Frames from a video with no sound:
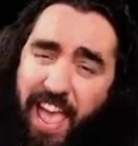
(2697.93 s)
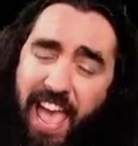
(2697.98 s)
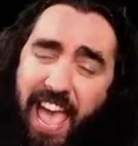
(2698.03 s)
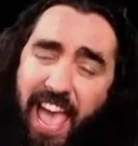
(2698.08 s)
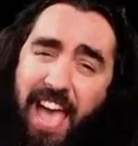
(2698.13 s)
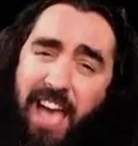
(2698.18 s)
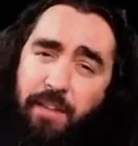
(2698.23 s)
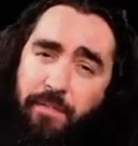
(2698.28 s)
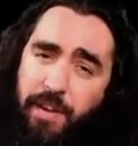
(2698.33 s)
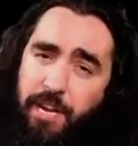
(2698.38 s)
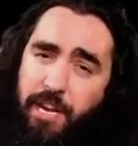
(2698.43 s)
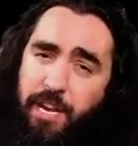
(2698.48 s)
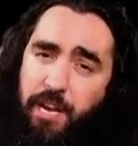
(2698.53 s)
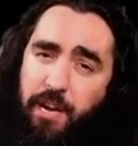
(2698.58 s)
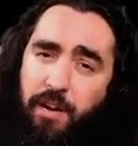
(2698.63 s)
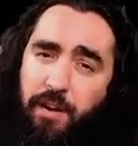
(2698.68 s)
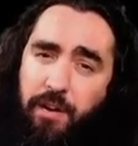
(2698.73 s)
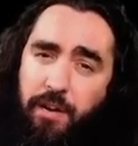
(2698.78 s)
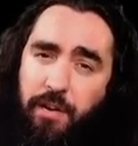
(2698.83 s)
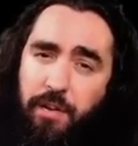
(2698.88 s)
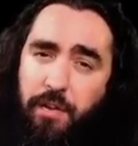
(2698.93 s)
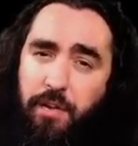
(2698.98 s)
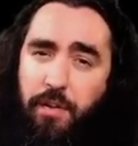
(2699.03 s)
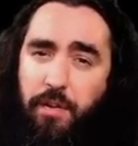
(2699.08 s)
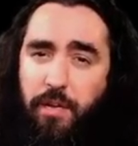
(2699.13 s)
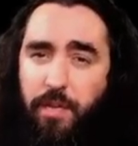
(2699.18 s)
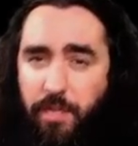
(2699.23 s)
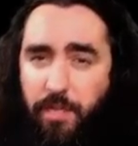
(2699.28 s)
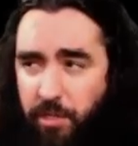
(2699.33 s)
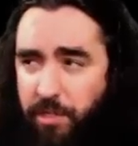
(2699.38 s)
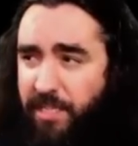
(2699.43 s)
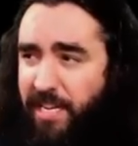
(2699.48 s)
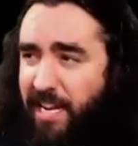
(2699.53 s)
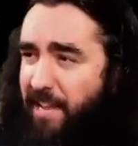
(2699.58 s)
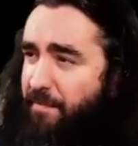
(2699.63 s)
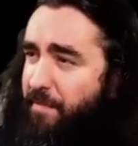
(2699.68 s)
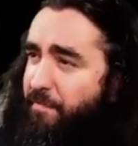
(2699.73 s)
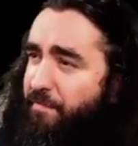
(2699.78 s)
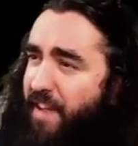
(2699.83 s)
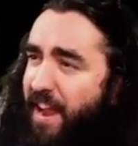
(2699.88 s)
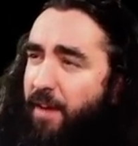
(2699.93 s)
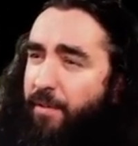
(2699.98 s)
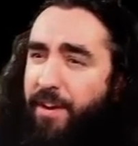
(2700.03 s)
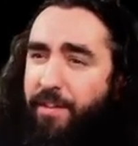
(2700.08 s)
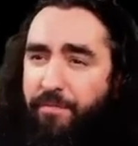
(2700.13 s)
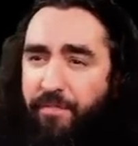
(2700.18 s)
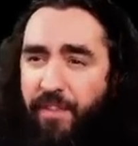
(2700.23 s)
have in here, you still have a very,